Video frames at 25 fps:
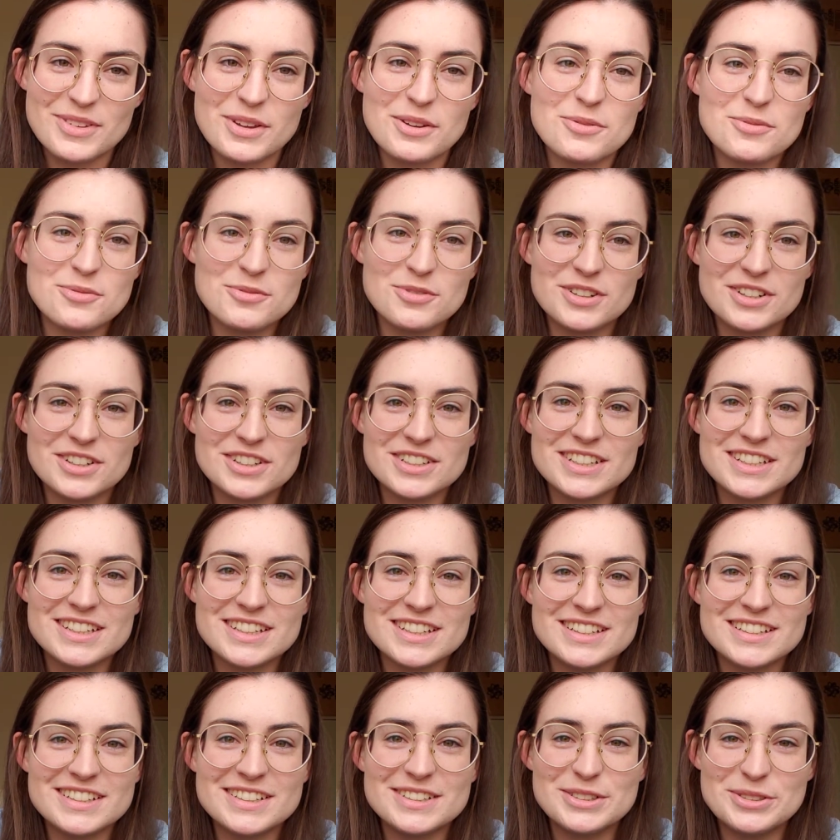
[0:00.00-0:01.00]
very
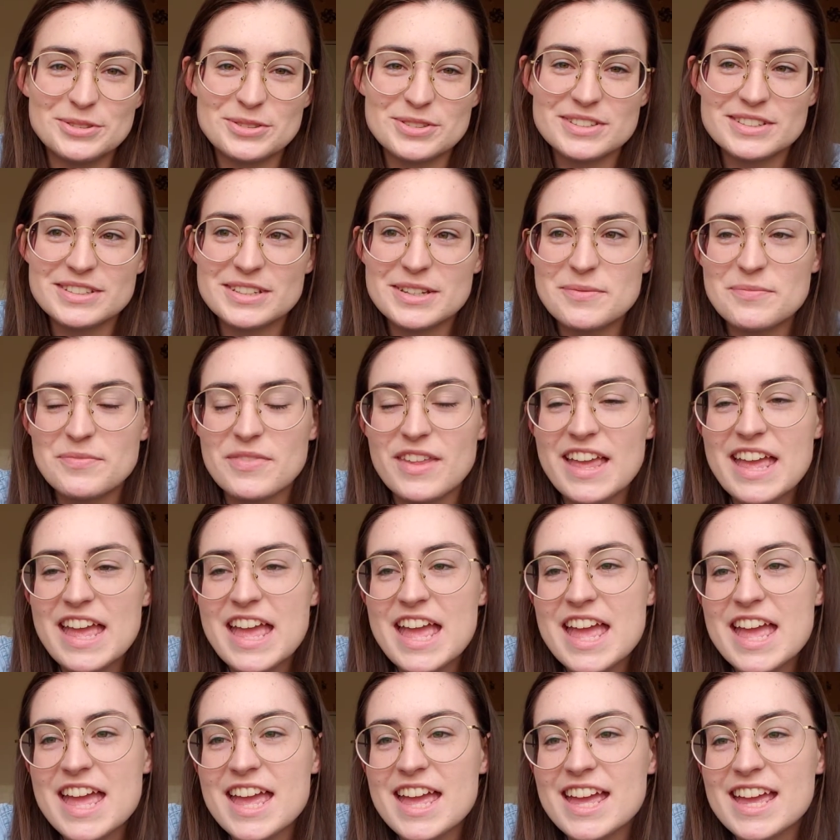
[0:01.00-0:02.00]
loosely.
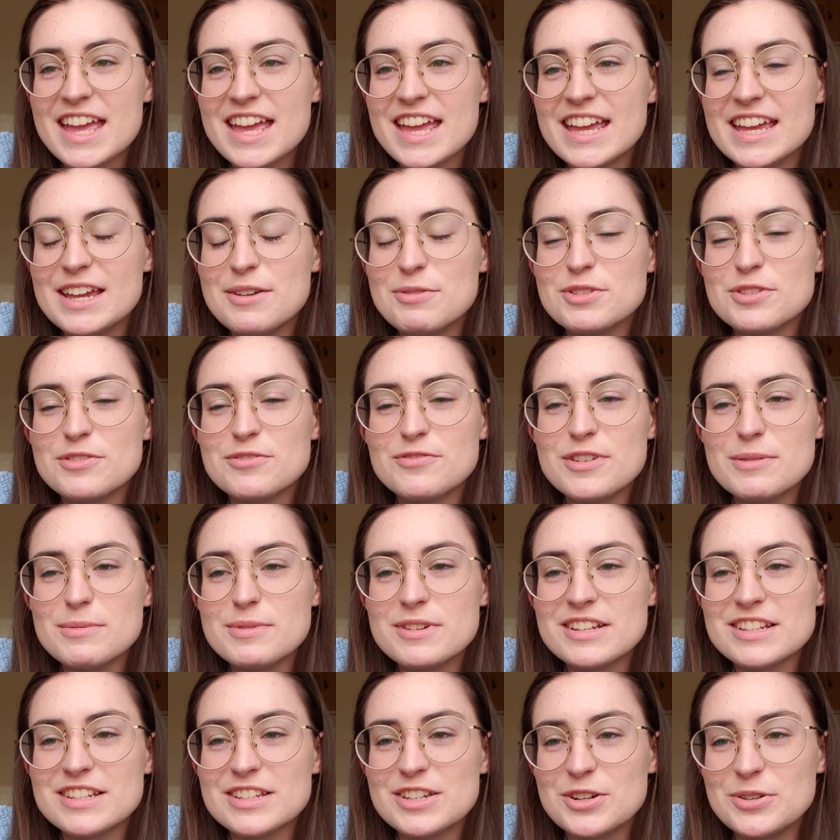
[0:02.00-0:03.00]
It was a
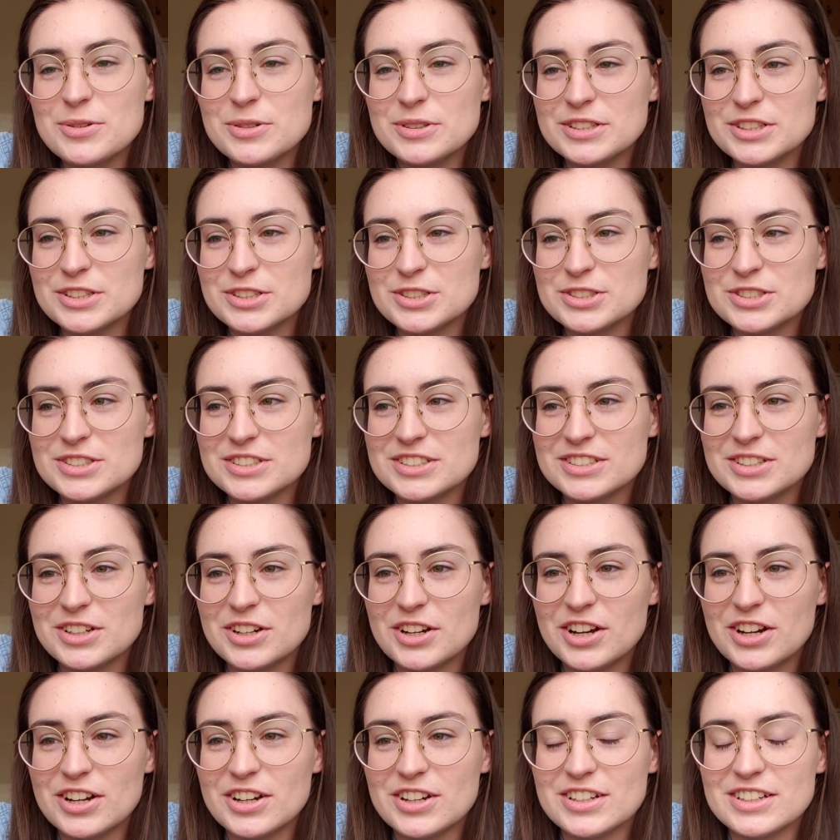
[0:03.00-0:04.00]
feminist coalition
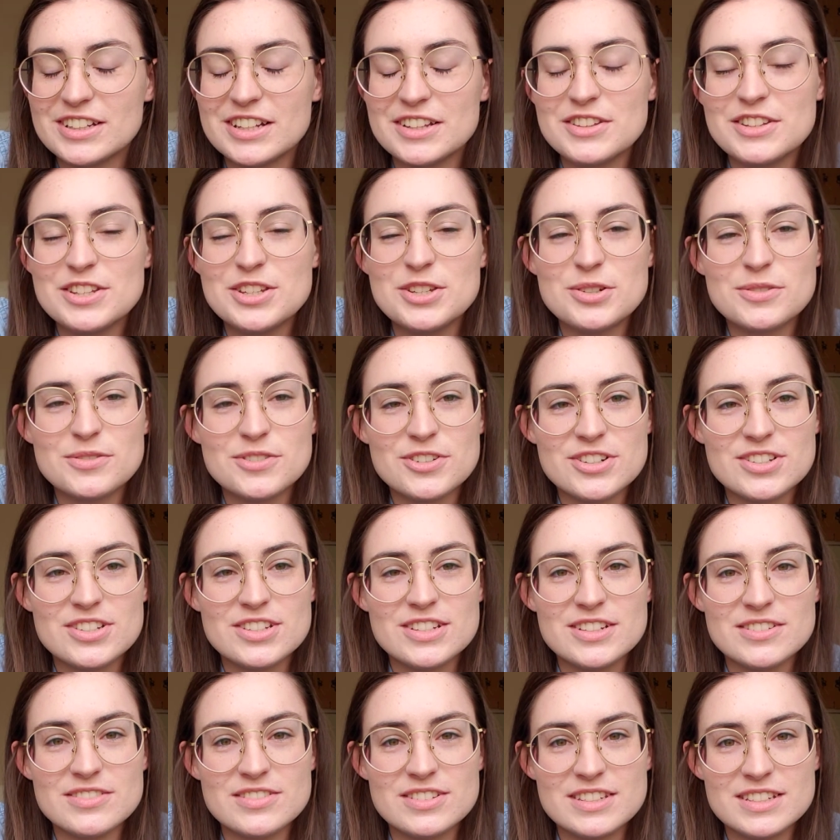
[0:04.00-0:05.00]
on the
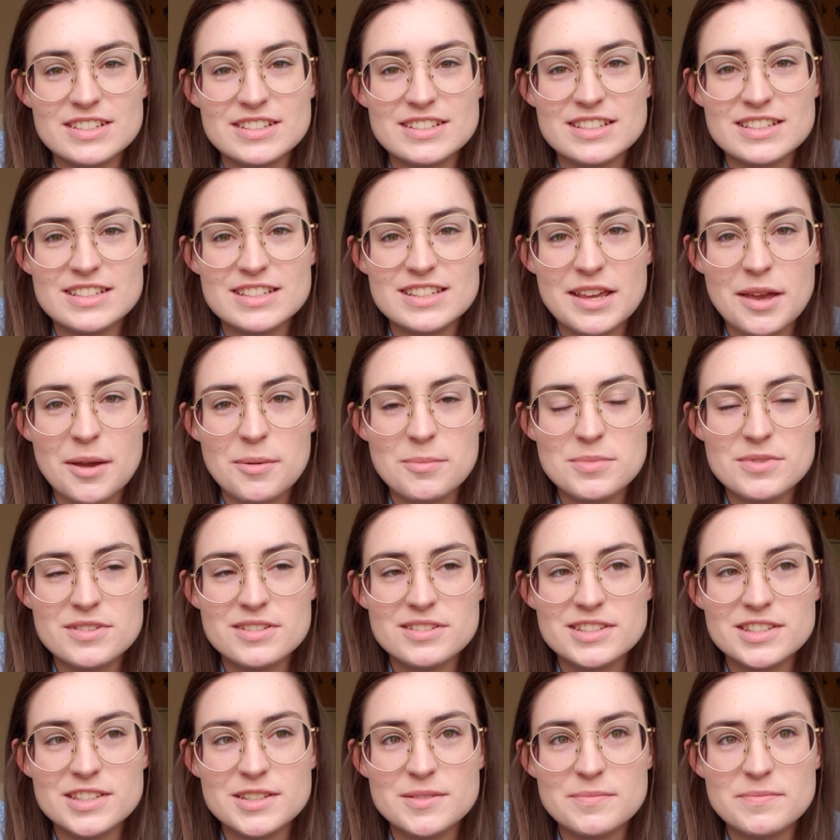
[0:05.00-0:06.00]
University of Sydney's
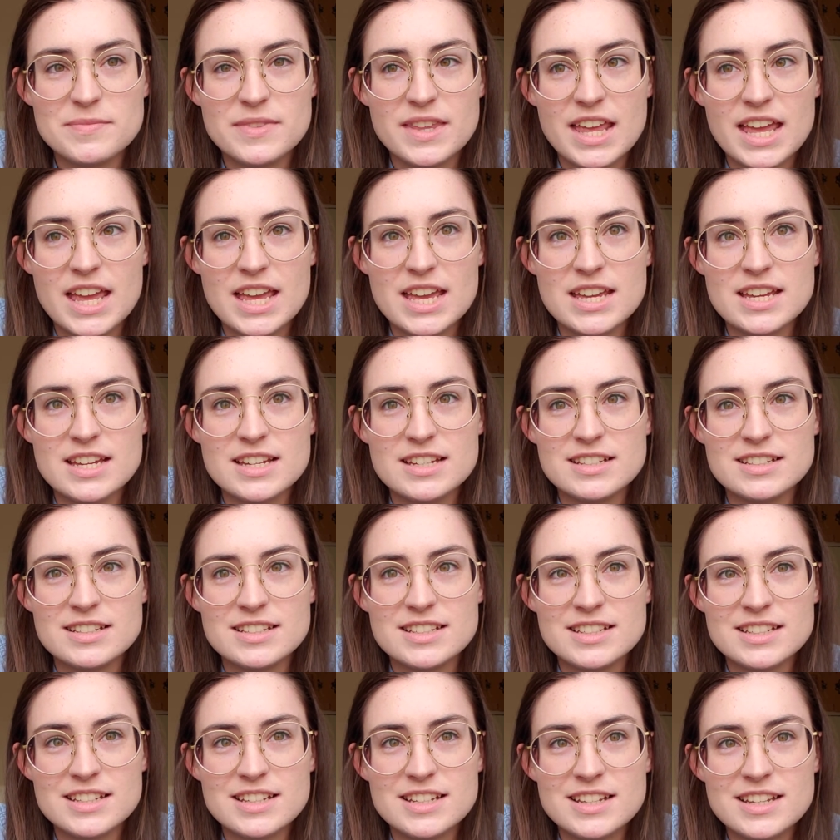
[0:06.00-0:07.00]
campus, and
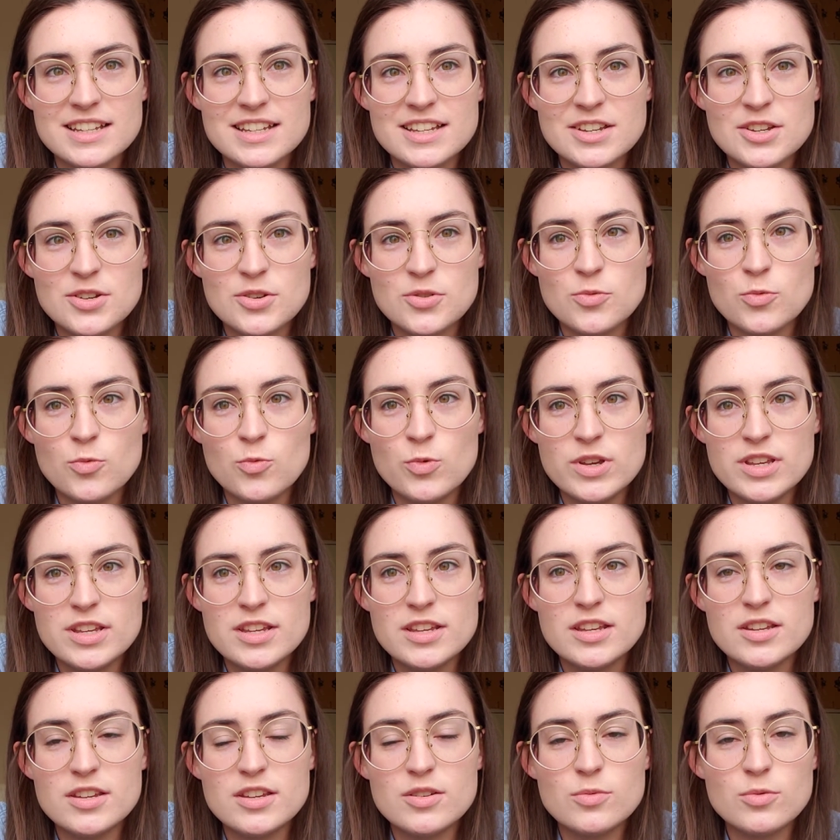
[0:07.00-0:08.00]

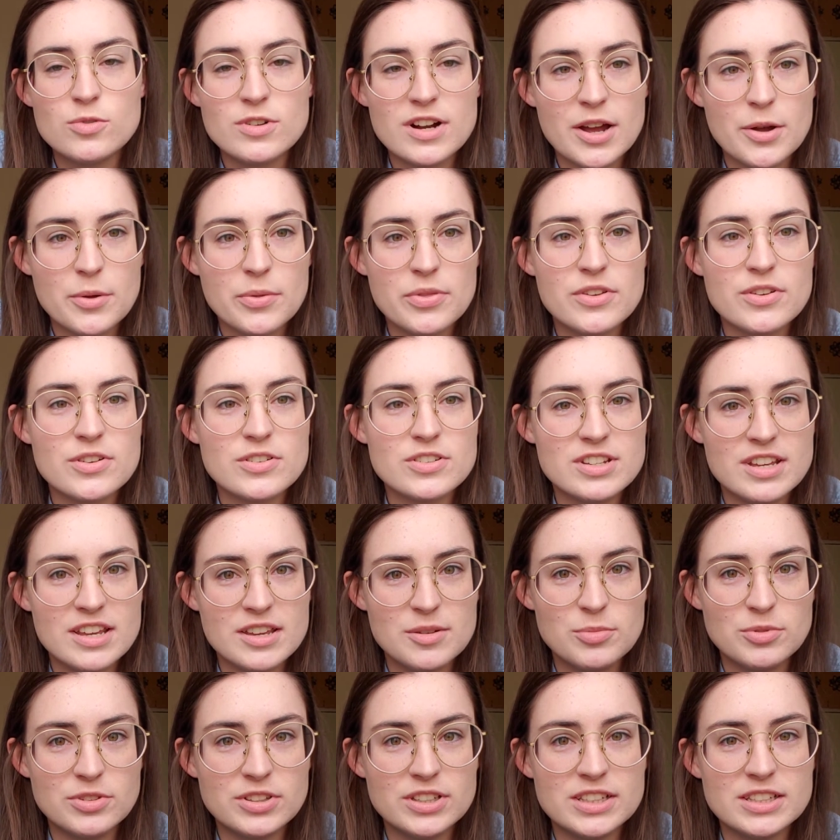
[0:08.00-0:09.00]
we were out there
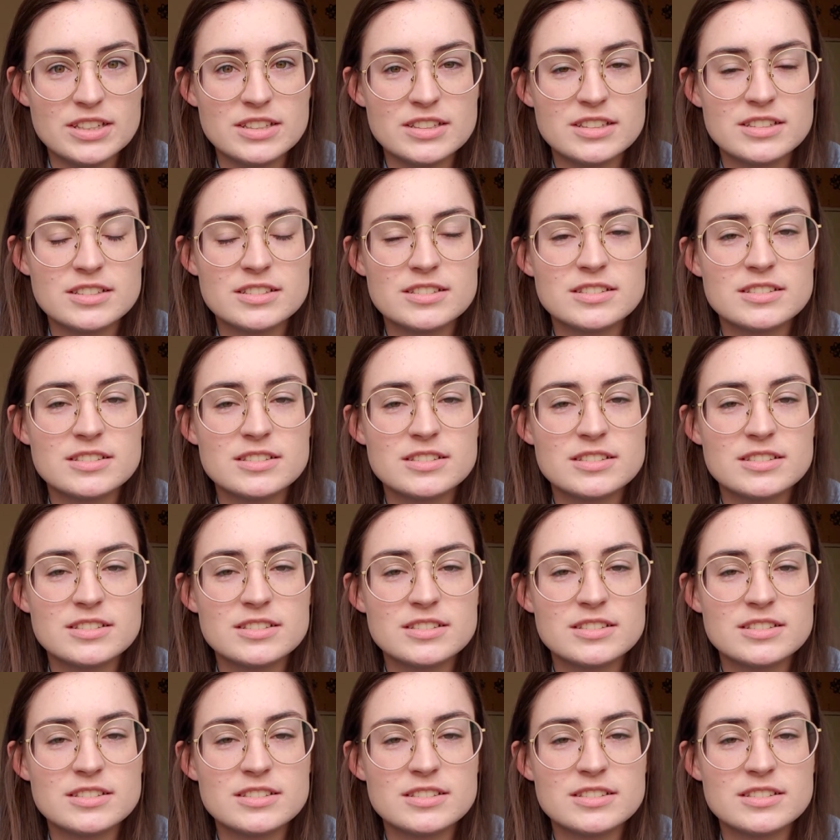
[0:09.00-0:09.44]
tabling.